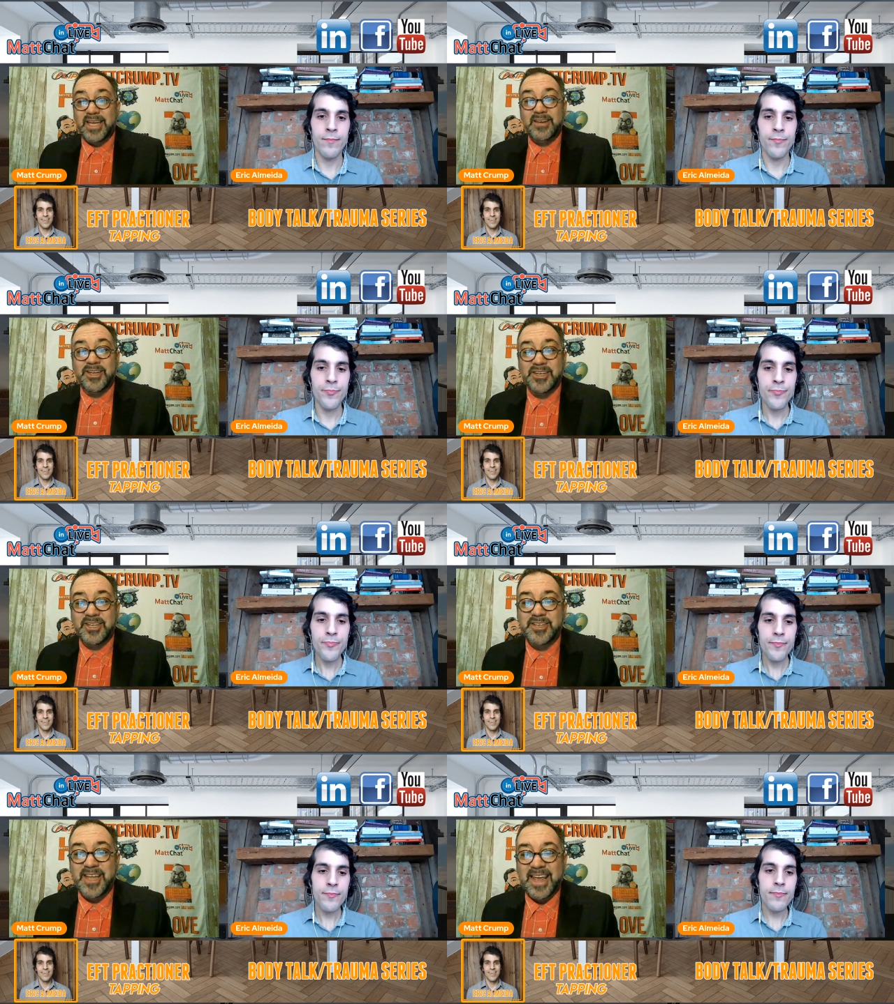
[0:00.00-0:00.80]
Speaker 1: he didn't
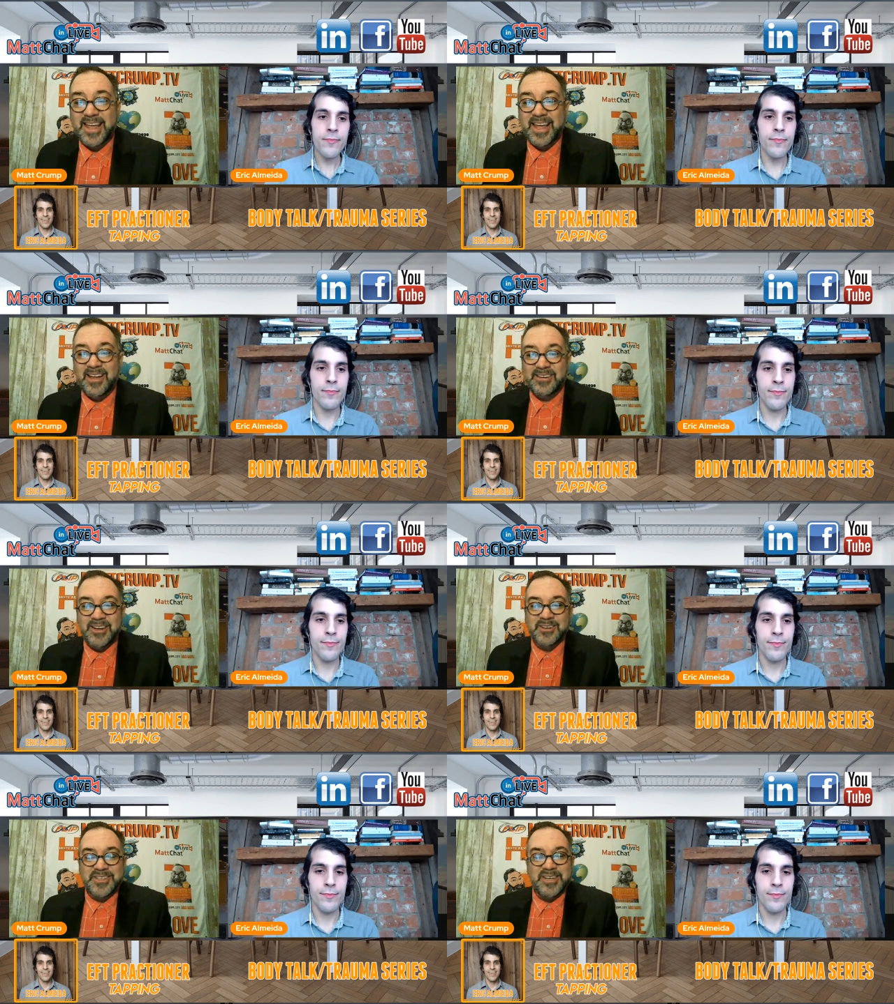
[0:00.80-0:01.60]
just like uh, you
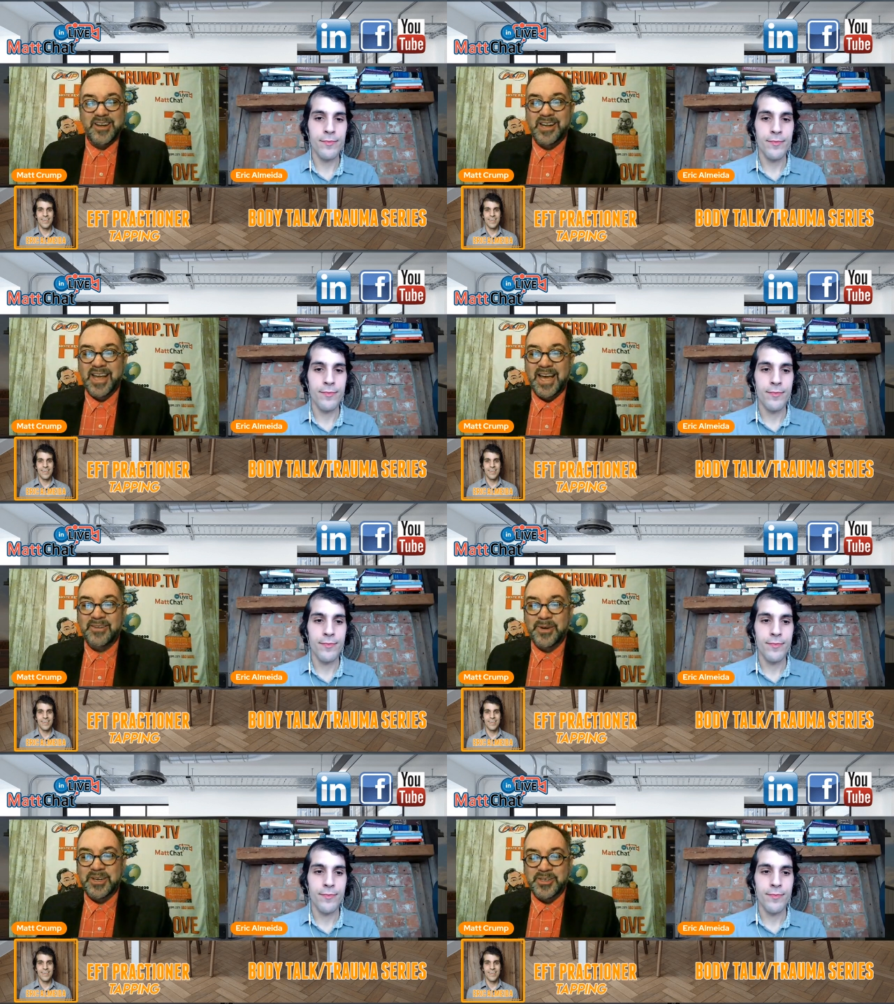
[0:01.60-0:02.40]
know see it
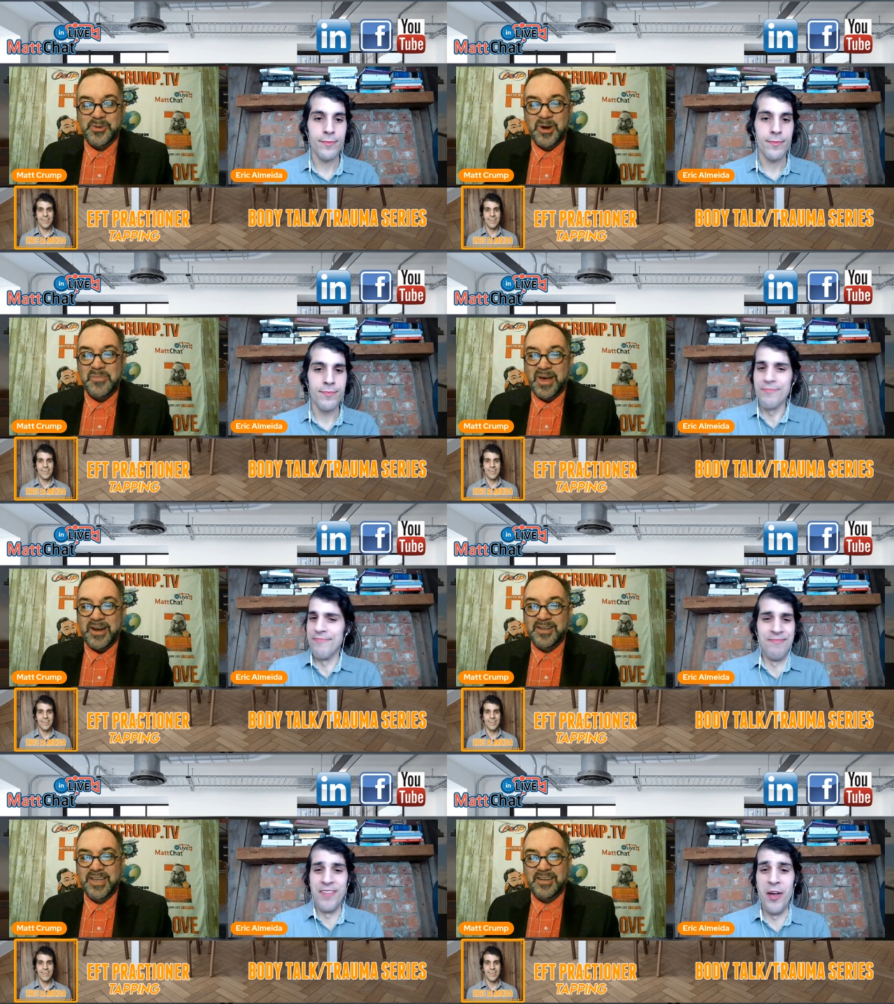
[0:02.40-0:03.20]
online, read a story
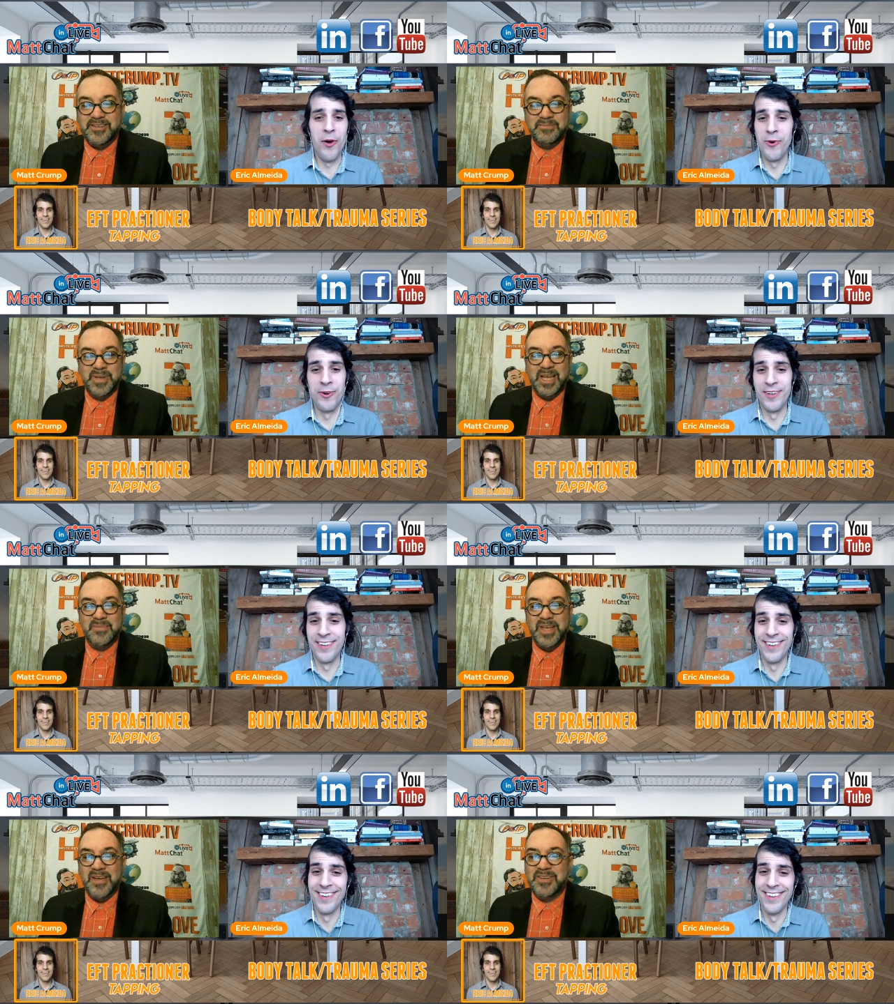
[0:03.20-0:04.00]
about it, and then become
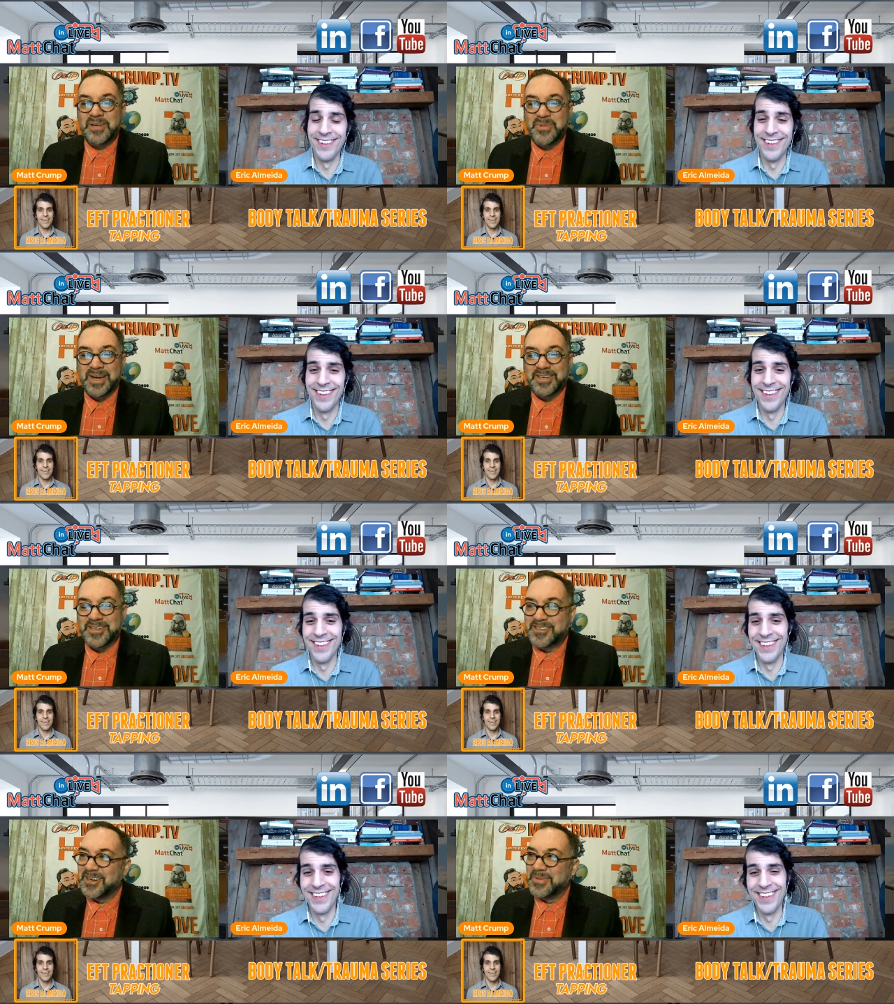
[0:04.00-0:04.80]
an E F T practitioner.